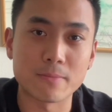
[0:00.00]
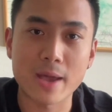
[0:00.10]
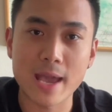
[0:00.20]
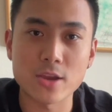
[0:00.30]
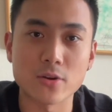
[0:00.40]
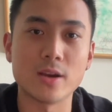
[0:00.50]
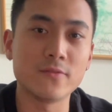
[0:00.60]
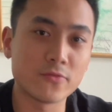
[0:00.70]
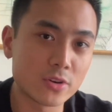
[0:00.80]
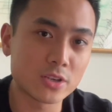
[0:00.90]
pay your
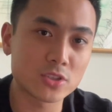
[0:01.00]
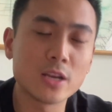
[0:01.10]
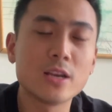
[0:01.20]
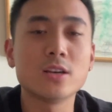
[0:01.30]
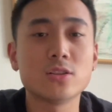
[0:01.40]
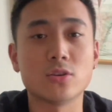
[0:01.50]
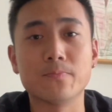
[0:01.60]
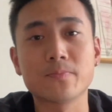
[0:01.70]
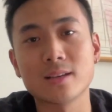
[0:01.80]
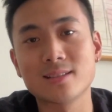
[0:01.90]
invoice.
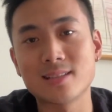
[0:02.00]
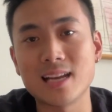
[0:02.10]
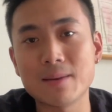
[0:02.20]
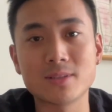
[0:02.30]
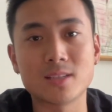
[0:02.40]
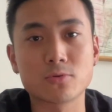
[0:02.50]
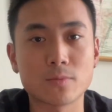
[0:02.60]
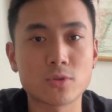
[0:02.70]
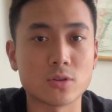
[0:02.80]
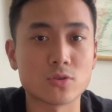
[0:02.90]
So Setting up a
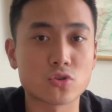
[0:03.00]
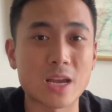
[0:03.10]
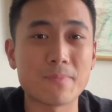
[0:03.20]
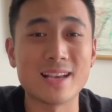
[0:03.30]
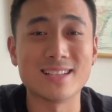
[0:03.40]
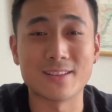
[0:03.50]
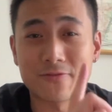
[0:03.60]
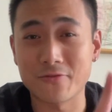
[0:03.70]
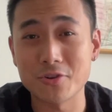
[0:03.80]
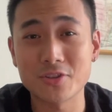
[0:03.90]
subscription on Stripe is the
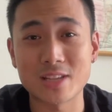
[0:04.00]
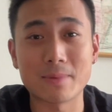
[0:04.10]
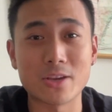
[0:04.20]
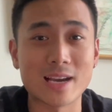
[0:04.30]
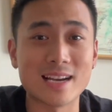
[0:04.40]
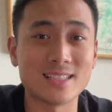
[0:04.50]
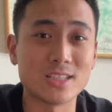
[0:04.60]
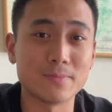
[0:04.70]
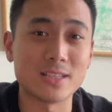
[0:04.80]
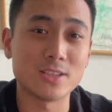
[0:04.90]
first step that you guys
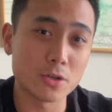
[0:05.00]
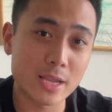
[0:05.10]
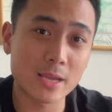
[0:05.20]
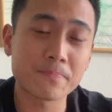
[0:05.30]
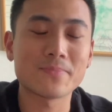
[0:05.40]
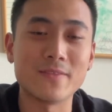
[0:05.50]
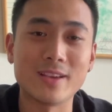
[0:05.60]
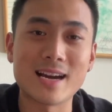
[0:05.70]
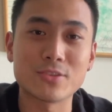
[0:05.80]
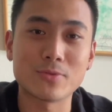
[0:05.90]
need to be doing. If
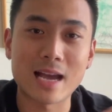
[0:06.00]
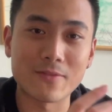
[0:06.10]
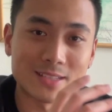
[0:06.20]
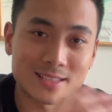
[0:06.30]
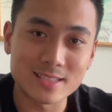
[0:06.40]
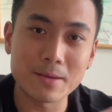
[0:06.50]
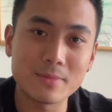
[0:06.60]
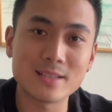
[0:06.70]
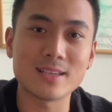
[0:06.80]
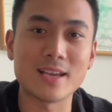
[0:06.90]
you guys wanna have a
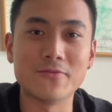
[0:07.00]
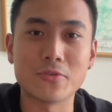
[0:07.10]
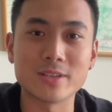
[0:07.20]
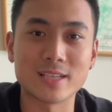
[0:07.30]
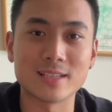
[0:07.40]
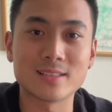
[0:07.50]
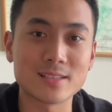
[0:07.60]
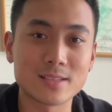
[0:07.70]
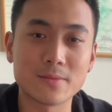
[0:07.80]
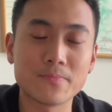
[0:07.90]
seamless invoicing
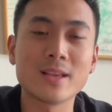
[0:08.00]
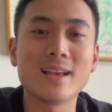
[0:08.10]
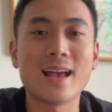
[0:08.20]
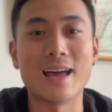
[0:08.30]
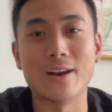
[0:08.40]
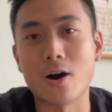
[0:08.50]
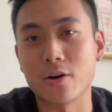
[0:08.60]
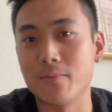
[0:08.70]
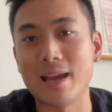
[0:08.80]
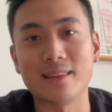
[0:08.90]
system and
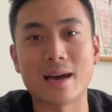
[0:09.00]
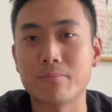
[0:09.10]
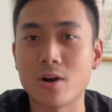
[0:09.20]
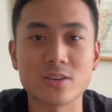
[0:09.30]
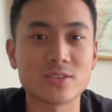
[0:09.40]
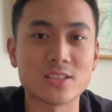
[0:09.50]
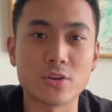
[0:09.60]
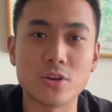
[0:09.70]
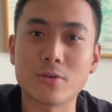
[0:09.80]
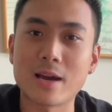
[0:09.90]
automate that process
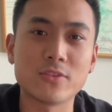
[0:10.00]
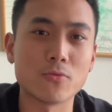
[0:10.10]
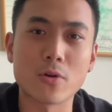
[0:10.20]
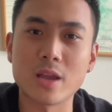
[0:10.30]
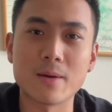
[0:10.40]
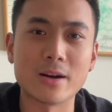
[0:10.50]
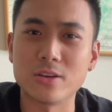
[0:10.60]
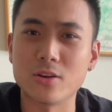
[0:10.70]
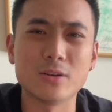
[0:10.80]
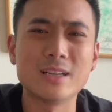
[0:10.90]
so you don't have to worry
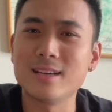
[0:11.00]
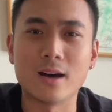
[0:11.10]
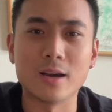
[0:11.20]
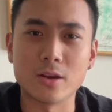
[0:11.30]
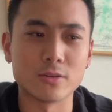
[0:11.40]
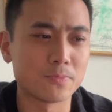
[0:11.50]
about, you know, uh, you know,